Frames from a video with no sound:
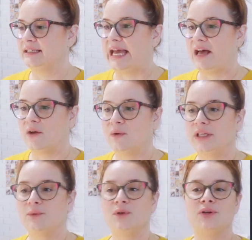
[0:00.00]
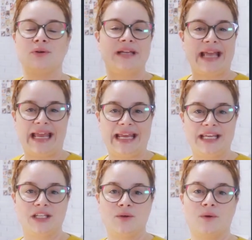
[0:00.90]
is how you will
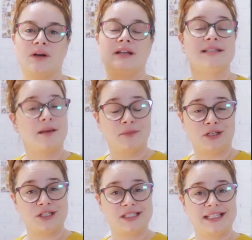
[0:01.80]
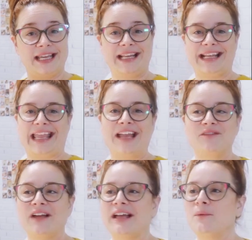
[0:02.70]
create your tumblers in
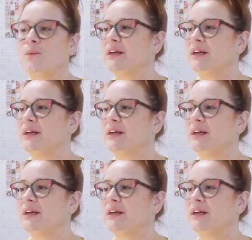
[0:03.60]
Canva,